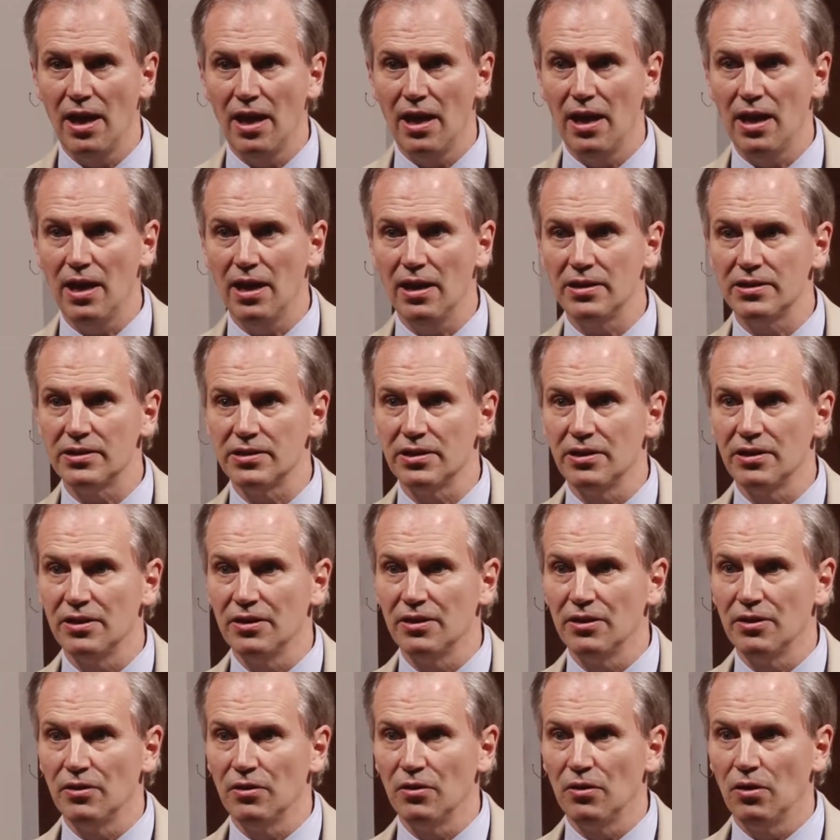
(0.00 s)
it
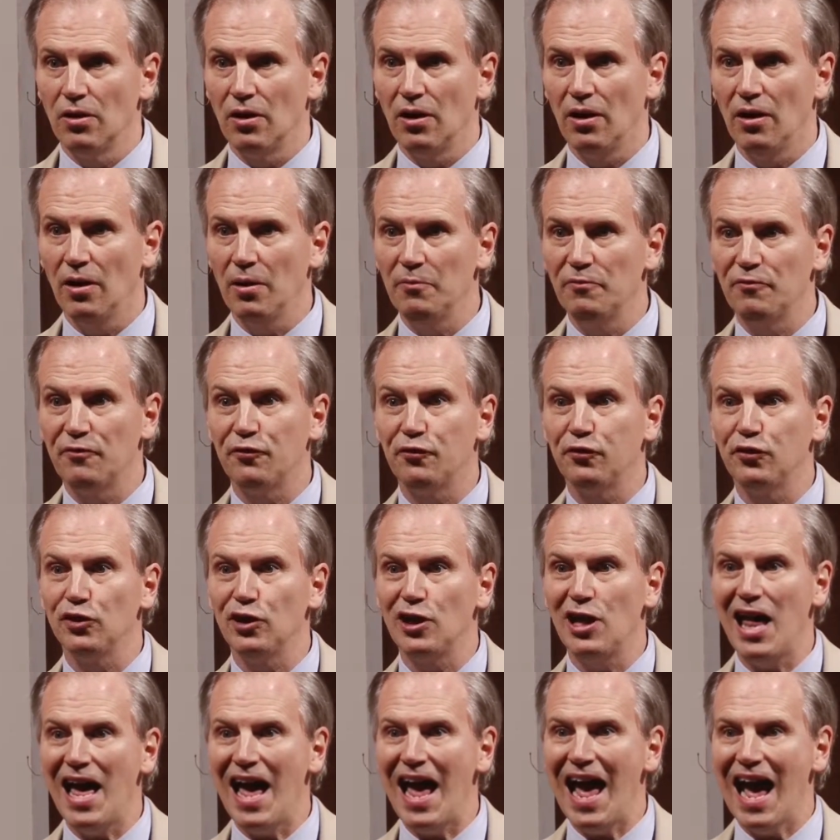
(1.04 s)
um,
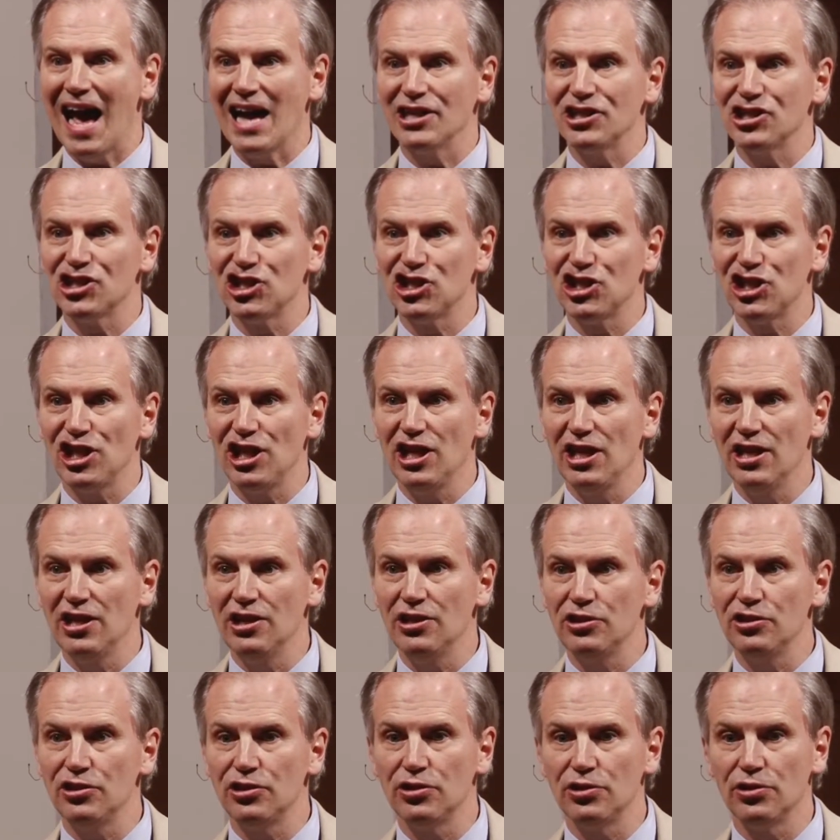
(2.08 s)
flashed
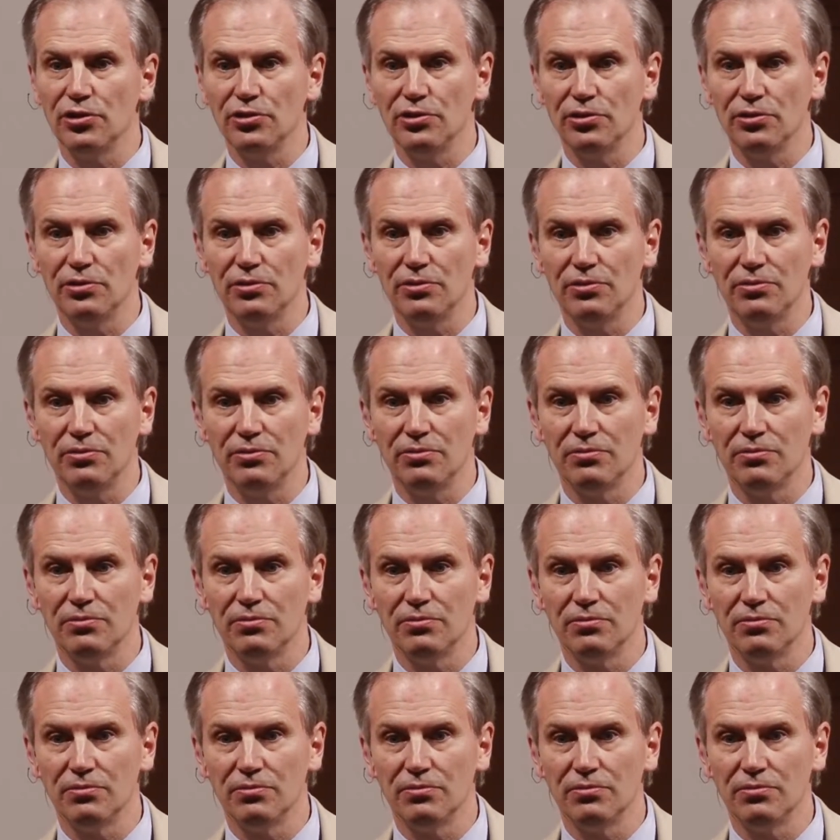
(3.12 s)
into